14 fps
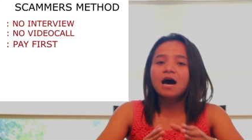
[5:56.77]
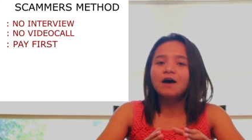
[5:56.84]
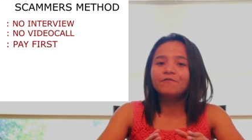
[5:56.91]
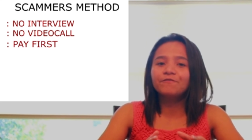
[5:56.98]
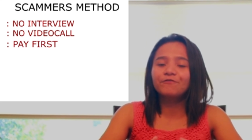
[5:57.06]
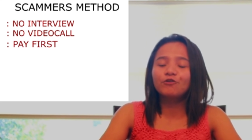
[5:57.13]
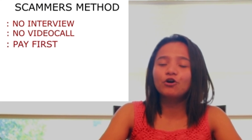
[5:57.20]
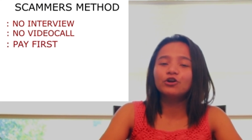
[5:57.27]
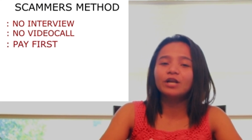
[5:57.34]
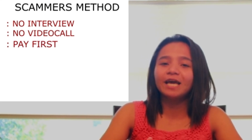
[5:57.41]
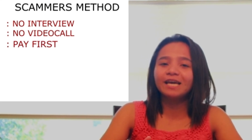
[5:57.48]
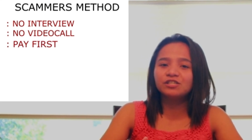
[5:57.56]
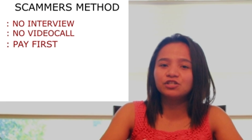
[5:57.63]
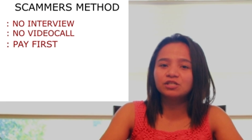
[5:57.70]
A
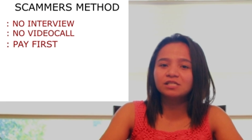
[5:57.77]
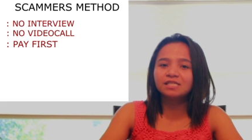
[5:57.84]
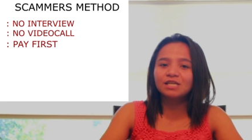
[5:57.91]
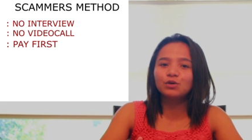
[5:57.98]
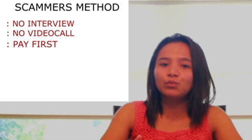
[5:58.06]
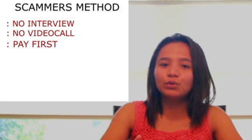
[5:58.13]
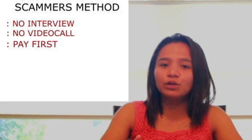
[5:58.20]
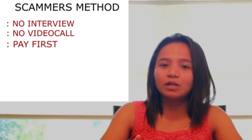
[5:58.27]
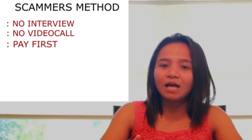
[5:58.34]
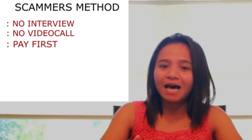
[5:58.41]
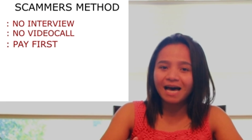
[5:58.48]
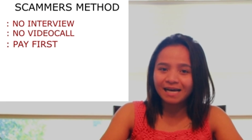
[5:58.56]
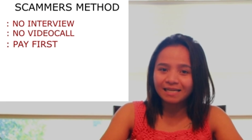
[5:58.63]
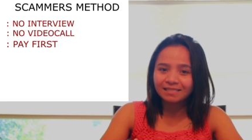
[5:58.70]
fraud agency will
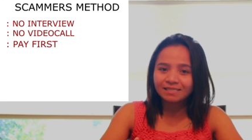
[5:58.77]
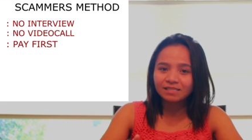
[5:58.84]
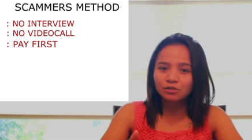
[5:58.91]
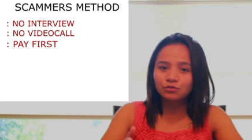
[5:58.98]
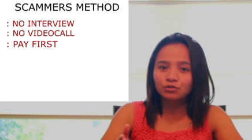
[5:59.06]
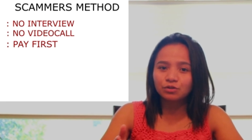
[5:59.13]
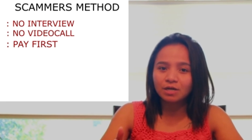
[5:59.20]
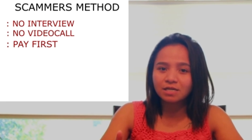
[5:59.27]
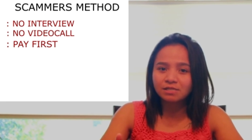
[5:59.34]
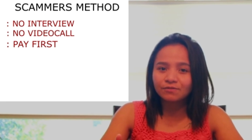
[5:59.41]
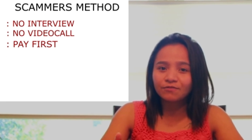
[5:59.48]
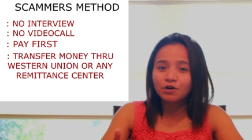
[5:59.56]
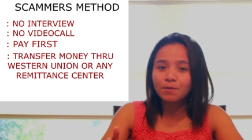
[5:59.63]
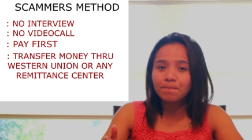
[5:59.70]
ask to
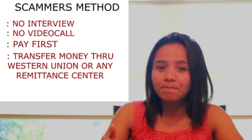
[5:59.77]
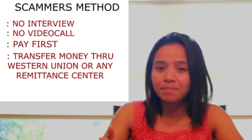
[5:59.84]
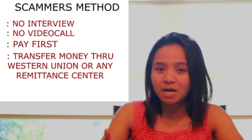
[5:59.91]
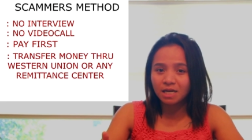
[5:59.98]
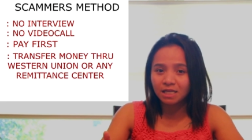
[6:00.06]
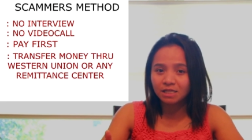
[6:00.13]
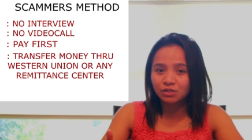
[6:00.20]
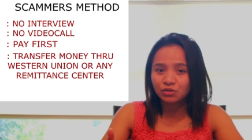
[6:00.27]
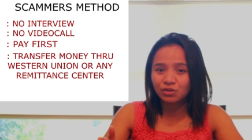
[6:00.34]
transfer money